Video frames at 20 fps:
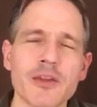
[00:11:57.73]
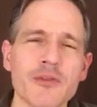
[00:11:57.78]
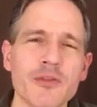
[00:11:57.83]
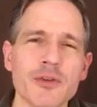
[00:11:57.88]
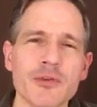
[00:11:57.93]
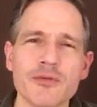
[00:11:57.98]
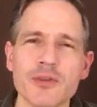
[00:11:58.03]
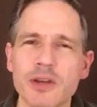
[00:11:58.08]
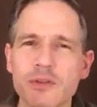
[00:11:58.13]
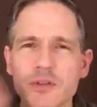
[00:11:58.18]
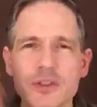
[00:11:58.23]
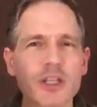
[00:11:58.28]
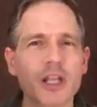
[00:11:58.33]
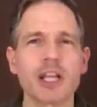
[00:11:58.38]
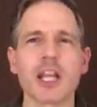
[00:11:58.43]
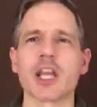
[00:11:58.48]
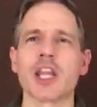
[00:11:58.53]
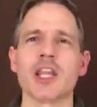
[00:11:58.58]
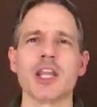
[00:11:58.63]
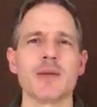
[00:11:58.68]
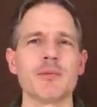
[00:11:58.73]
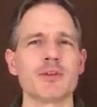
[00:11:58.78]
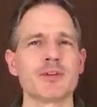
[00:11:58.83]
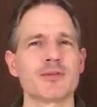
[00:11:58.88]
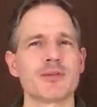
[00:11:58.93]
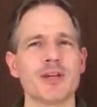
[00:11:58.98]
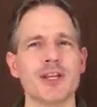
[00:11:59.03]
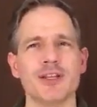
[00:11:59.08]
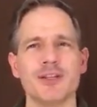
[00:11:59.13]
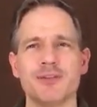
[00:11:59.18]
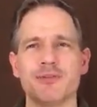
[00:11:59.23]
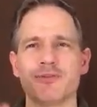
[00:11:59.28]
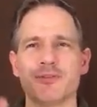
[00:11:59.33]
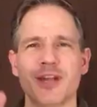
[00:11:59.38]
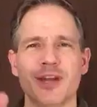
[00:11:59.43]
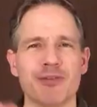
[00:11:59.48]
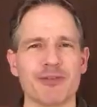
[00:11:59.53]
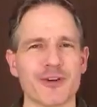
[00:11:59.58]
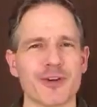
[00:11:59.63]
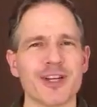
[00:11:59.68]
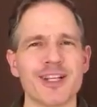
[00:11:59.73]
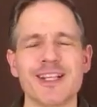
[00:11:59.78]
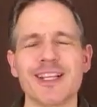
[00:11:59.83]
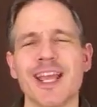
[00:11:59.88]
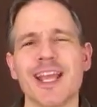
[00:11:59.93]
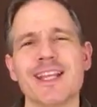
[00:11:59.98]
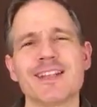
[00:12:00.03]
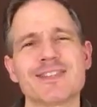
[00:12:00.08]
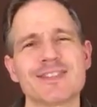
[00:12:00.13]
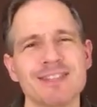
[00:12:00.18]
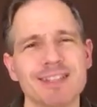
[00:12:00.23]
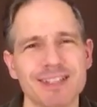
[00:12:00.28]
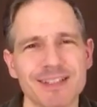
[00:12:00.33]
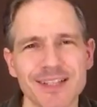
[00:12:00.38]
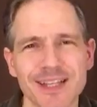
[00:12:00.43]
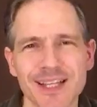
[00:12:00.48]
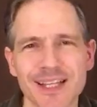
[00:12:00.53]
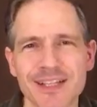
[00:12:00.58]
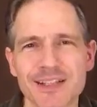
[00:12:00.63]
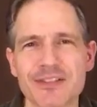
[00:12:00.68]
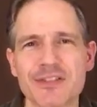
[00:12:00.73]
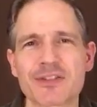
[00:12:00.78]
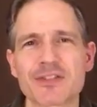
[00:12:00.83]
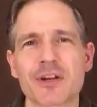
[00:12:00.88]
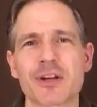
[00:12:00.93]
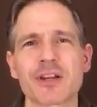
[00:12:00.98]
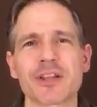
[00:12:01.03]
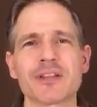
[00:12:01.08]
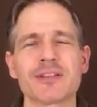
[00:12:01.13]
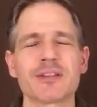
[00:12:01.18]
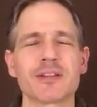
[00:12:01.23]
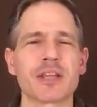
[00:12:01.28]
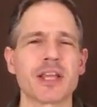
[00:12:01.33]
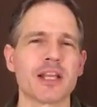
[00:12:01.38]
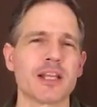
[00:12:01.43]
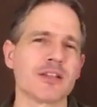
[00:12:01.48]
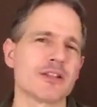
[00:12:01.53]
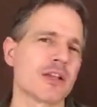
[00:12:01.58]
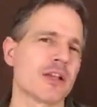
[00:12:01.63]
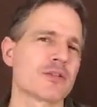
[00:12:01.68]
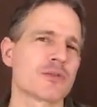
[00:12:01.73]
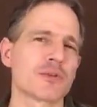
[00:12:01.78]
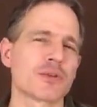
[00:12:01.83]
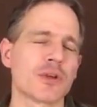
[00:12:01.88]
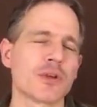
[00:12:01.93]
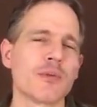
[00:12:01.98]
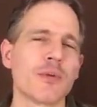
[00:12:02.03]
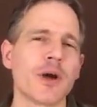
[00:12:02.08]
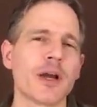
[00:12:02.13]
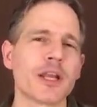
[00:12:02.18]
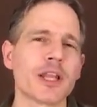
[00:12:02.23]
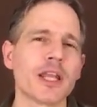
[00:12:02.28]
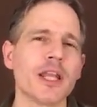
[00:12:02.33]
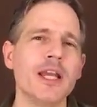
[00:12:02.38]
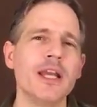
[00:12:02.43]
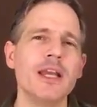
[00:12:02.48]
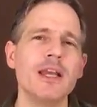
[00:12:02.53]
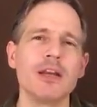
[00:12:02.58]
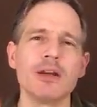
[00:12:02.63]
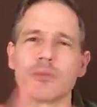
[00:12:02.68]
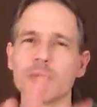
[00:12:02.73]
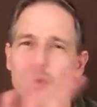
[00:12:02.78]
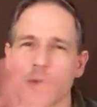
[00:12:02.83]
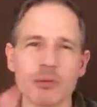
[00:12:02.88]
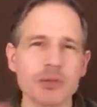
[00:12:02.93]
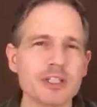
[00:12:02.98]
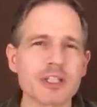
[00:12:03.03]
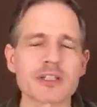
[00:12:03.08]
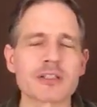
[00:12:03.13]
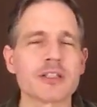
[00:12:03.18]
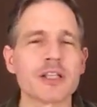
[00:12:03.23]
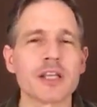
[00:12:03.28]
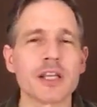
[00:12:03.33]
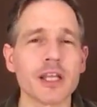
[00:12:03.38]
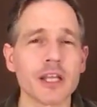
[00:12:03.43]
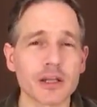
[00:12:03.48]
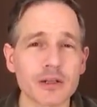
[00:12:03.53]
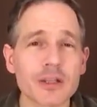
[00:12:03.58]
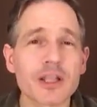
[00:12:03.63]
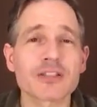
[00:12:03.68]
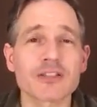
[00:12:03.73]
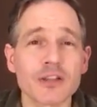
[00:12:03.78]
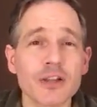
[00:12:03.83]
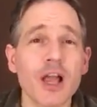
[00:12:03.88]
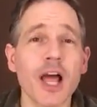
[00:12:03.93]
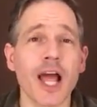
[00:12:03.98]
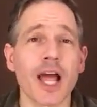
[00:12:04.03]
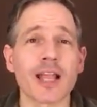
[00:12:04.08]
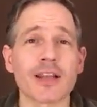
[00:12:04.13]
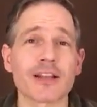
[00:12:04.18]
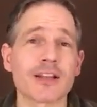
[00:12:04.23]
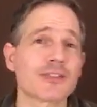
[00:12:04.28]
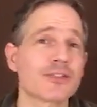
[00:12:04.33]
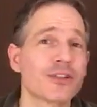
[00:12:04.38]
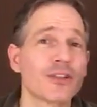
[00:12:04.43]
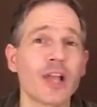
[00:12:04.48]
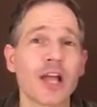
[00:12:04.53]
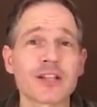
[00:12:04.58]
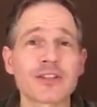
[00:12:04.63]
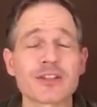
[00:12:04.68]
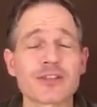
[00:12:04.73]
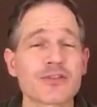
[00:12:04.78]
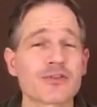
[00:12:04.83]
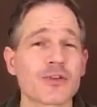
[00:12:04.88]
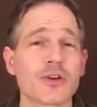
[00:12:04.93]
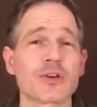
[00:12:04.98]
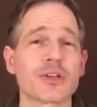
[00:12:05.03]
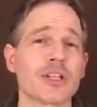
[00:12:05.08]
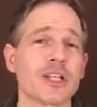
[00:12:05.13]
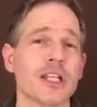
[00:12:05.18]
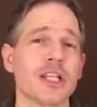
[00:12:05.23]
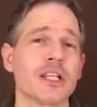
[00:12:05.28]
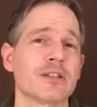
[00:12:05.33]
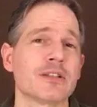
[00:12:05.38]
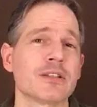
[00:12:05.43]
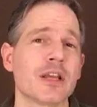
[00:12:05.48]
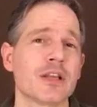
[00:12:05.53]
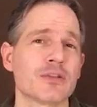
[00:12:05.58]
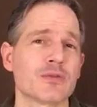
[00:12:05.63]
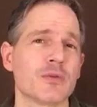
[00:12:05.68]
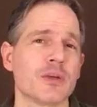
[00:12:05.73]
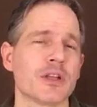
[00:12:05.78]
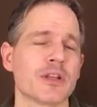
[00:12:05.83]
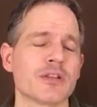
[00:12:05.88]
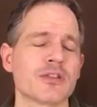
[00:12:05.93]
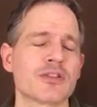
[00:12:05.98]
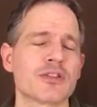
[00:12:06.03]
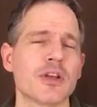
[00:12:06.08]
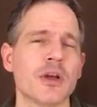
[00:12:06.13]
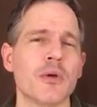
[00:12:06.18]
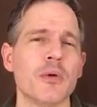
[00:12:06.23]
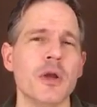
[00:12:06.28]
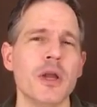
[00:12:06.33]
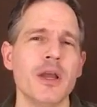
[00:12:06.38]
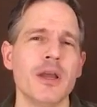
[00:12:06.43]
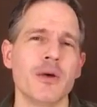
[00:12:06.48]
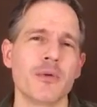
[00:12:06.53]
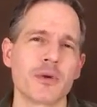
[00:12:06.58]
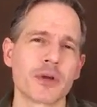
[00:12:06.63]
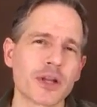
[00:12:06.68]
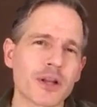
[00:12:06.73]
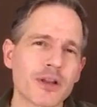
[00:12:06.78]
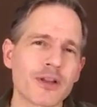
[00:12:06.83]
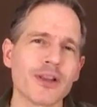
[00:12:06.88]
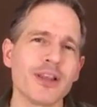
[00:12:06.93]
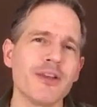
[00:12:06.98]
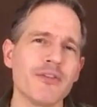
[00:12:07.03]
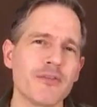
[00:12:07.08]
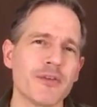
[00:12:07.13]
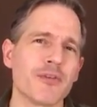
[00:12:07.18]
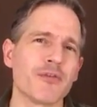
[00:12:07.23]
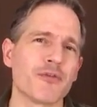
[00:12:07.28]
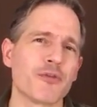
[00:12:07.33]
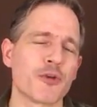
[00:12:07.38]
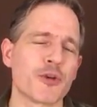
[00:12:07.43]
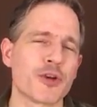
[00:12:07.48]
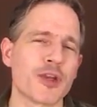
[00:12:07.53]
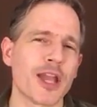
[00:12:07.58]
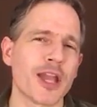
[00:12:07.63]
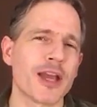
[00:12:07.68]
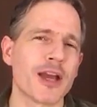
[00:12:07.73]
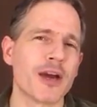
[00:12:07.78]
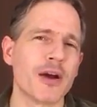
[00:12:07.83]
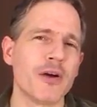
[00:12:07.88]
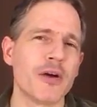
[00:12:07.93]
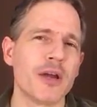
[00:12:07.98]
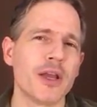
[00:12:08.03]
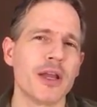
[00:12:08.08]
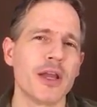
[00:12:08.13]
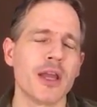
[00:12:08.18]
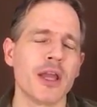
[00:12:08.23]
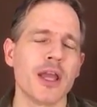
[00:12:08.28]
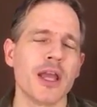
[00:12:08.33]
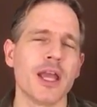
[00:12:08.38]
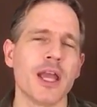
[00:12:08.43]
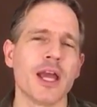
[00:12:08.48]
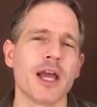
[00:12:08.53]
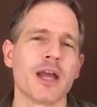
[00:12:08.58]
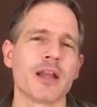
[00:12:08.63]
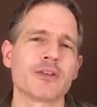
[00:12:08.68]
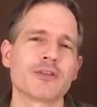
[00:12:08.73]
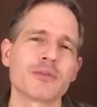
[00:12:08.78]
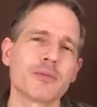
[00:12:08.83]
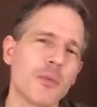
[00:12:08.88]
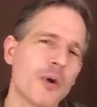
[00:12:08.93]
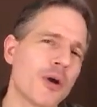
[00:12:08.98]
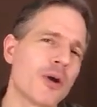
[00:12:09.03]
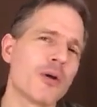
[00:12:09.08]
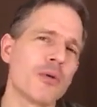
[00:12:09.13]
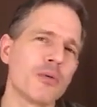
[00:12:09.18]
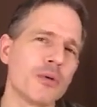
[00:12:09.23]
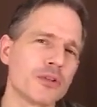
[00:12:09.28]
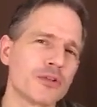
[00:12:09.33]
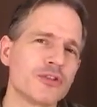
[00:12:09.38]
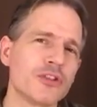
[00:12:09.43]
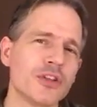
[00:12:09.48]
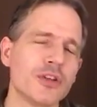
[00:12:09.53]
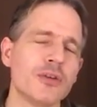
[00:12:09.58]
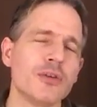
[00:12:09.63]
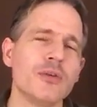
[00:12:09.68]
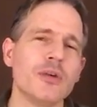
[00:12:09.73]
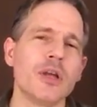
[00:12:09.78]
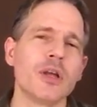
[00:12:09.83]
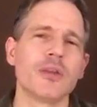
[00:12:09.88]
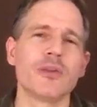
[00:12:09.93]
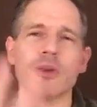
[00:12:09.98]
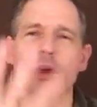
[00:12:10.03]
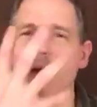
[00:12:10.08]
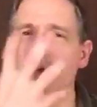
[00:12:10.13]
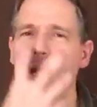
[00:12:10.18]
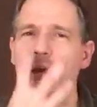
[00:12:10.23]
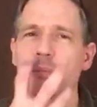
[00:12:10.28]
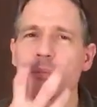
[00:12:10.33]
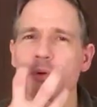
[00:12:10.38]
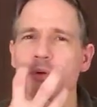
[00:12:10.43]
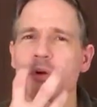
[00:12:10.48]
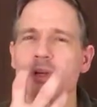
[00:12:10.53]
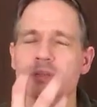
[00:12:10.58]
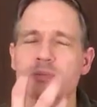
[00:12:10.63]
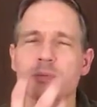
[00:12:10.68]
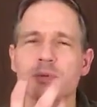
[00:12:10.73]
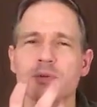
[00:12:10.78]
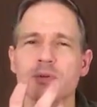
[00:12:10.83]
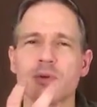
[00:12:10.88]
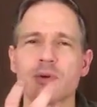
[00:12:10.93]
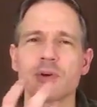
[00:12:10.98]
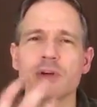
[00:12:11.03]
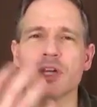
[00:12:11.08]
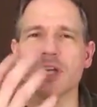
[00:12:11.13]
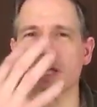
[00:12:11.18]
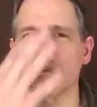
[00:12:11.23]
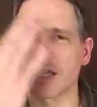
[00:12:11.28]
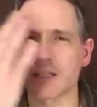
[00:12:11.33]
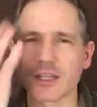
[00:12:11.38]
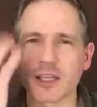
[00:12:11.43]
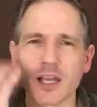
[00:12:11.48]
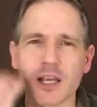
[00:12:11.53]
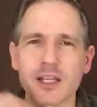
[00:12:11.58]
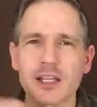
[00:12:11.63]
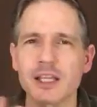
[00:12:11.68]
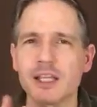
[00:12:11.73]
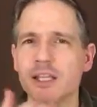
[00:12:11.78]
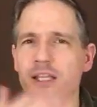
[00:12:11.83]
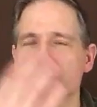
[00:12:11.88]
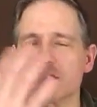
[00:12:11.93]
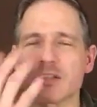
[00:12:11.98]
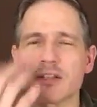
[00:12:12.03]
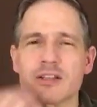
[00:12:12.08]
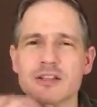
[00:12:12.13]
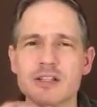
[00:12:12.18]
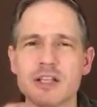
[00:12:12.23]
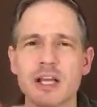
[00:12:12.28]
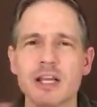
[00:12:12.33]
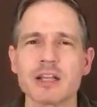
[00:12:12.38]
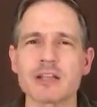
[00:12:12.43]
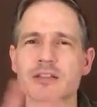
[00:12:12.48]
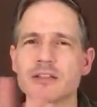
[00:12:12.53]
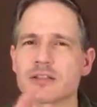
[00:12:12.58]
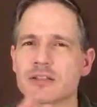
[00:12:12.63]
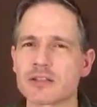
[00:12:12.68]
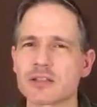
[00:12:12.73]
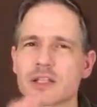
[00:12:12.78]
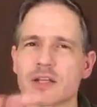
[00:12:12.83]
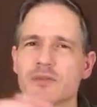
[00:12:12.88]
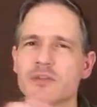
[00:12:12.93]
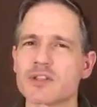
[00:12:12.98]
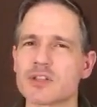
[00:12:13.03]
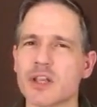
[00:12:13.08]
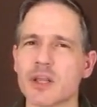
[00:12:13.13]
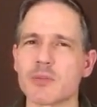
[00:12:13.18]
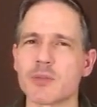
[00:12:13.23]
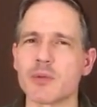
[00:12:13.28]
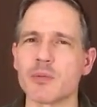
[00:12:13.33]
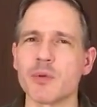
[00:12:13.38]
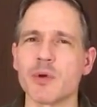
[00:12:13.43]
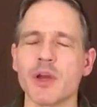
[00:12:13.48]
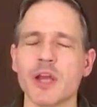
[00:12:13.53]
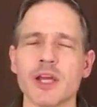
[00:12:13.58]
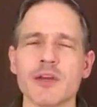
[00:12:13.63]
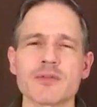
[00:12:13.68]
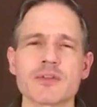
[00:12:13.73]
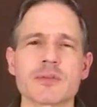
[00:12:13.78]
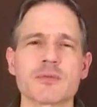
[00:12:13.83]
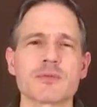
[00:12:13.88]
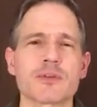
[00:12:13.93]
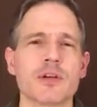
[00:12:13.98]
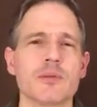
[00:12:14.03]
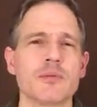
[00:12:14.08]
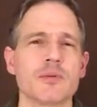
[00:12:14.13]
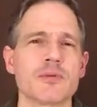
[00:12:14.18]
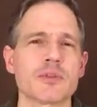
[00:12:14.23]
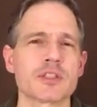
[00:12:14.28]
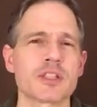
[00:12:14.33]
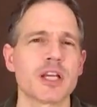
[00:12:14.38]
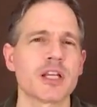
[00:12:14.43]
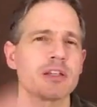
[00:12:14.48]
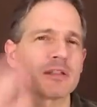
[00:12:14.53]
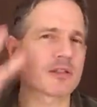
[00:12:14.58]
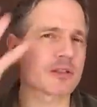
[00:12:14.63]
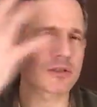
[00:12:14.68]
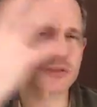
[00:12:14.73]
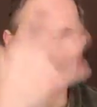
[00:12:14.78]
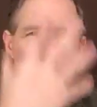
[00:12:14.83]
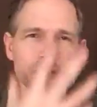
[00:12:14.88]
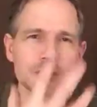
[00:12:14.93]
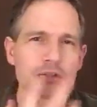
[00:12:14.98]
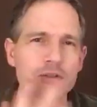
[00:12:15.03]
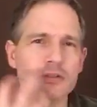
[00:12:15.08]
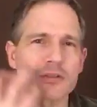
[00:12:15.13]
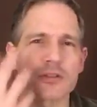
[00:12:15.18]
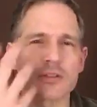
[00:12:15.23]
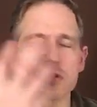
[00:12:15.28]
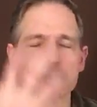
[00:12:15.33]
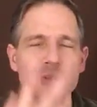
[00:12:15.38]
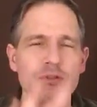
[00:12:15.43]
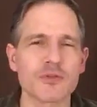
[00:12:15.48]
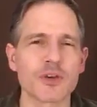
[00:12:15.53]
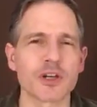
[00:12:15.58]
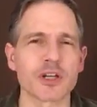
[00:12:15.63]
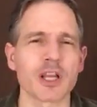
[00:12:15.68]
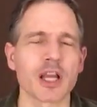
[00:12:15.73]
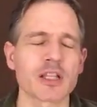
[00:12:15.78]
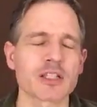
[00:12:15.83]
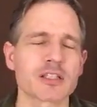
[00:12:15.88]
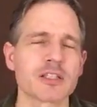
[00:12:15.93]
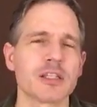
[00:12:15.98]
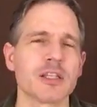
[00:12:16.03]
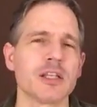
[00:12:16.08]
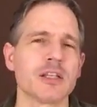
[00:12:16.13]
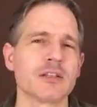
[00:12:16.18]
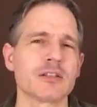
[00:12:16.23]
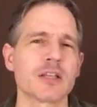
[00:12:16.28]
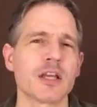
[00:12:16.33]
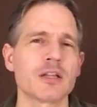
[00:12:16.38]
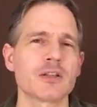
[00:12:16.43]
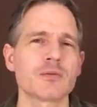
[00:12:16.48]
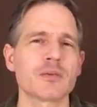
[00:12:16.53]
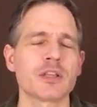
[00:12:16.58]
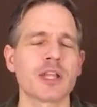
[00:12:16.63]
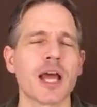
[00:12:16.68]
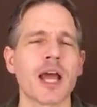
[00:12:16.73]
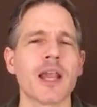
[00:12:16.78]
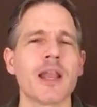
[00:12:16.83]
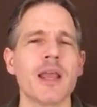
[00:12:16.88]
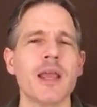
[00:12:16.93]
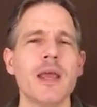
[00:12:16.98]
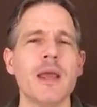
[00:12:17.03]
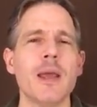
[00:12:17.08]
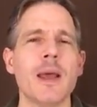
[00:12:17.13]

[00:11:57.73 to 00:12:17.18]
If you've never done any imagery and you've never engaged in starting to get in touch with your body, what we just did here, that's a lot. That's a lot to start to in touch with. So we're going to leave it for now, and tomorrow we'll do the upper respiratory and kind of get into the sinuses and stuff, because a lot of people have some trouble with sinuses. It's very nice to get in touch with that.